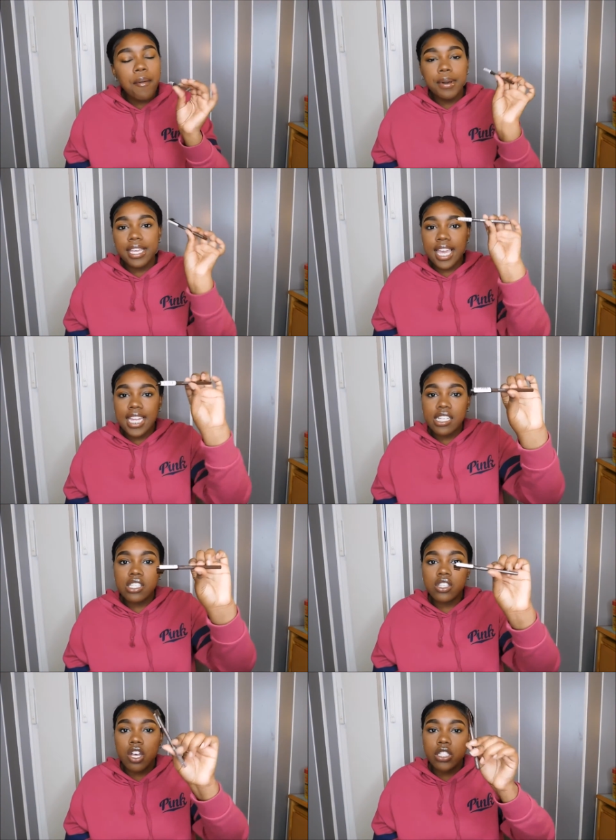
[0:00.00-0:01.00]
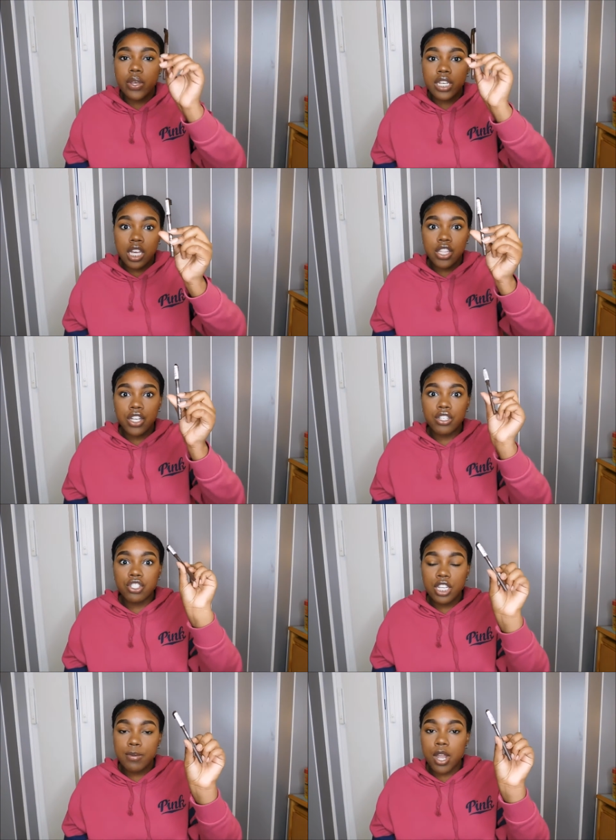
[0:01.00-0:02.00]
But yeah, this is also another
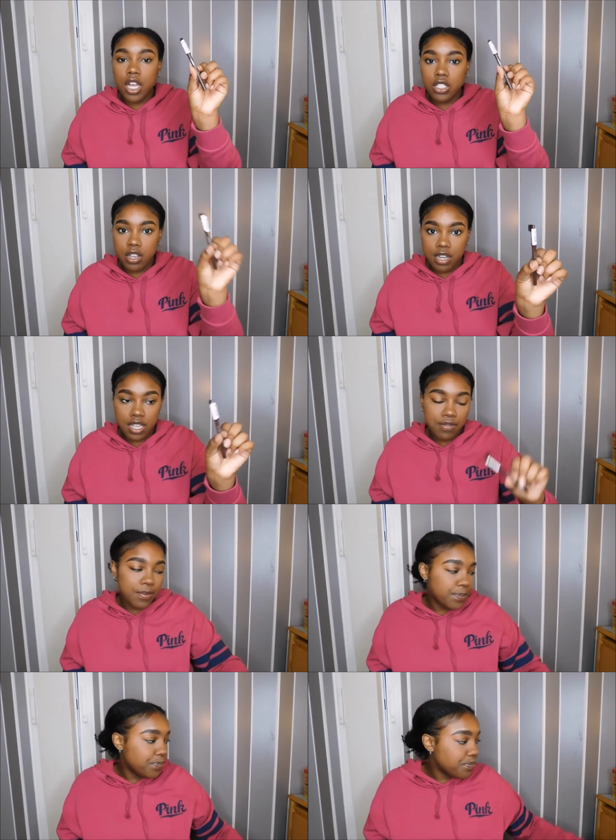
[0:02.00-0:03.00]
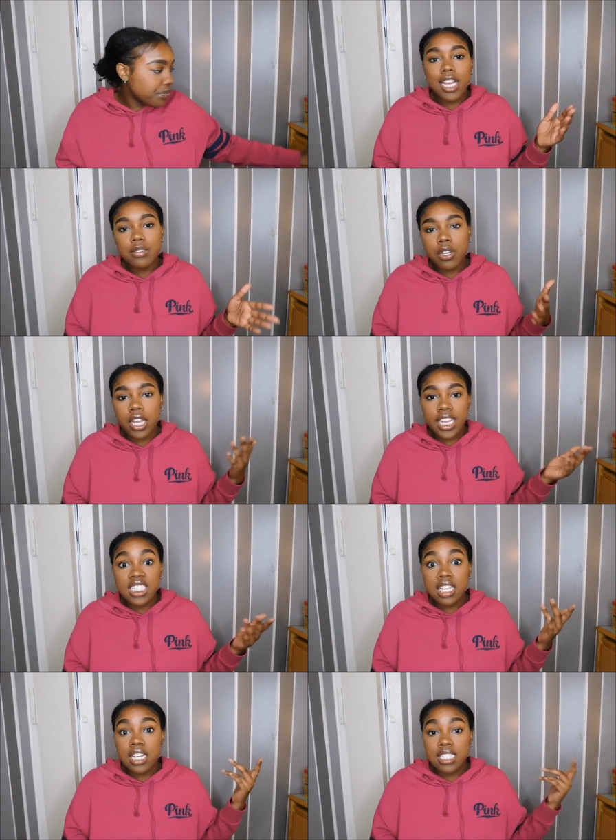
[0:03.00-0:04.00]
cheaper alternative. Next we're going to get
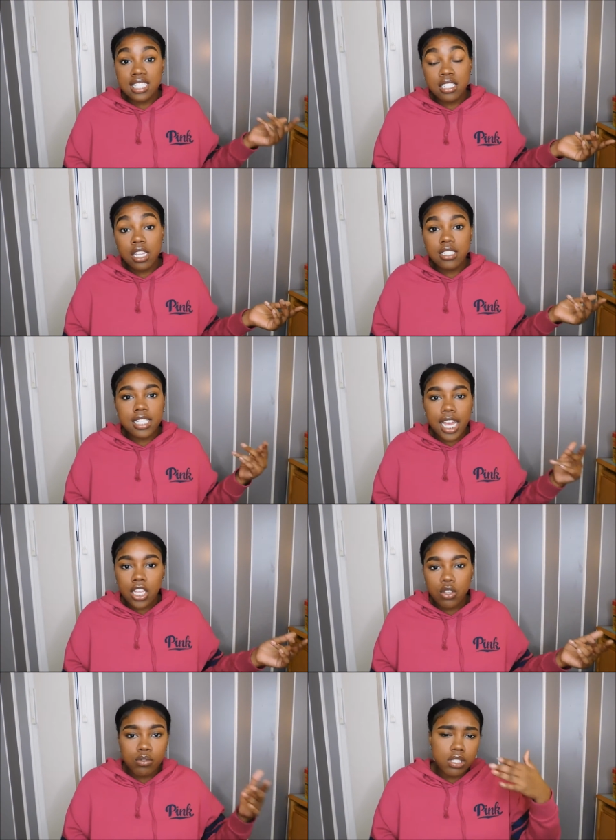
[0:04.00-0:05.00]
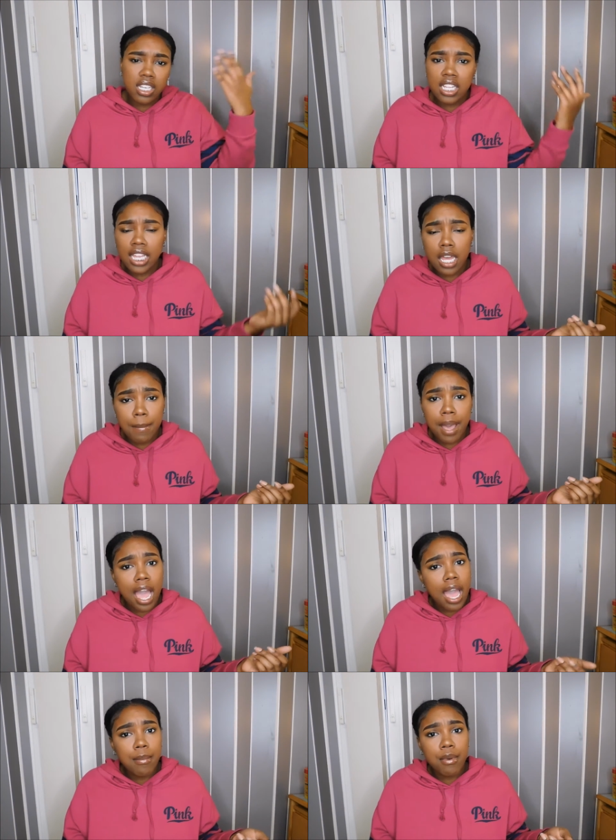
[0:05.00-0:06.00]
into the concealers that I use to clean up my
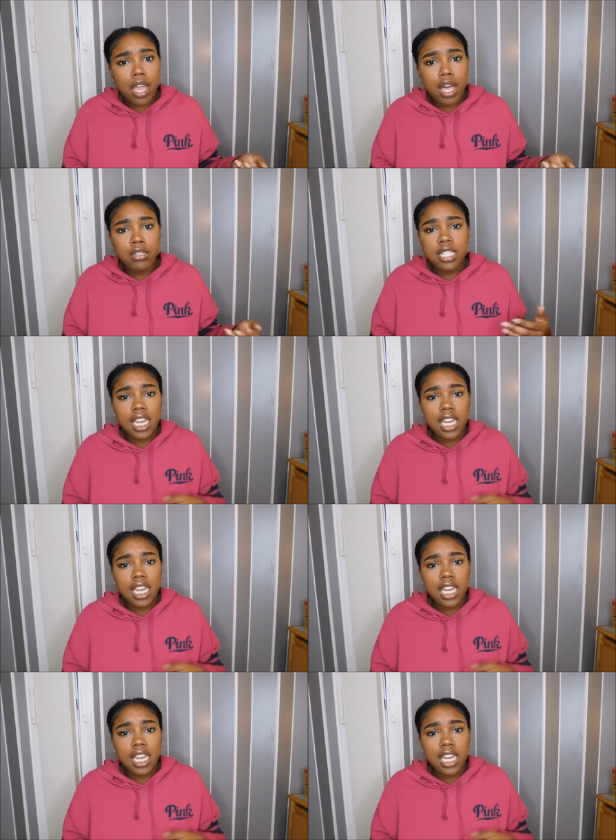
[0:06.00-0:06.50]
eyebrows